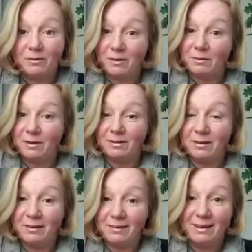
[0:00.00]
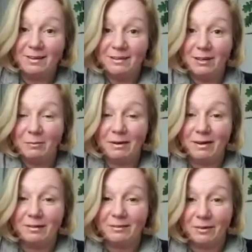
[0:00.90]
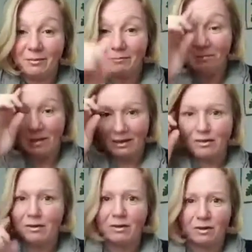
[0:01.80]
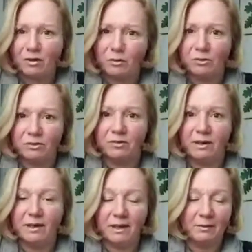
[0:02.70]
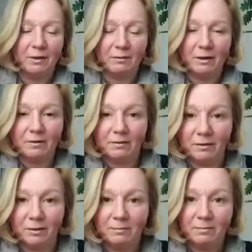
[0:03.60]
what it turns out a little bit later on. I know it got colder today here anyway, so